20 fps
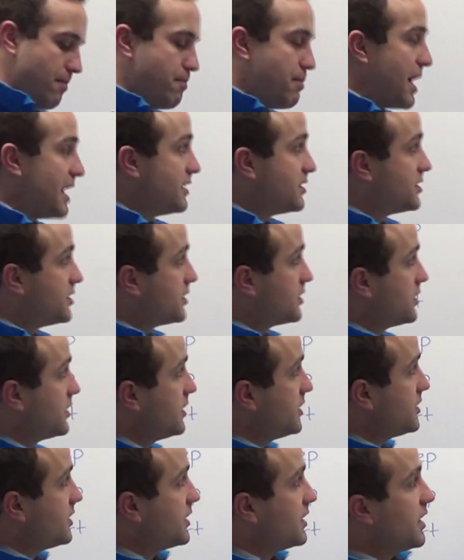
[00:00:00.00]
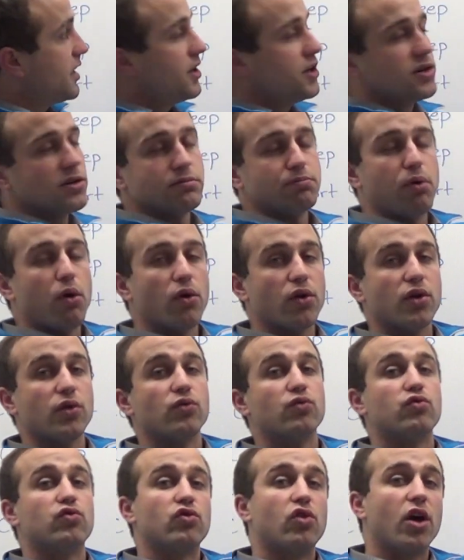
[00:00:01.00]
basically to get your
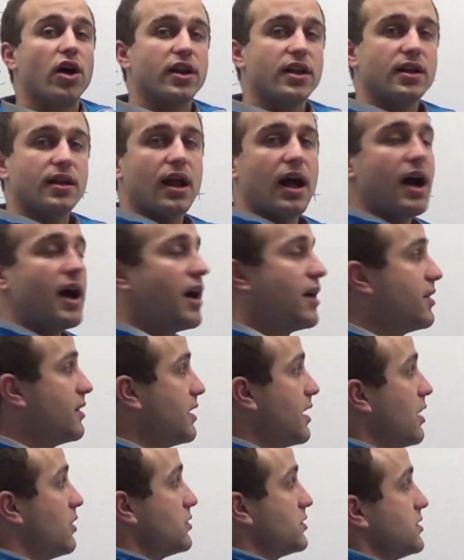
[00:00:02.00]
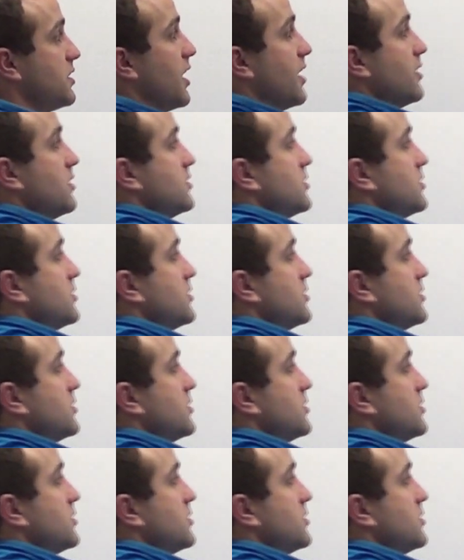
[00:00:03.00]
opponent running on the outside.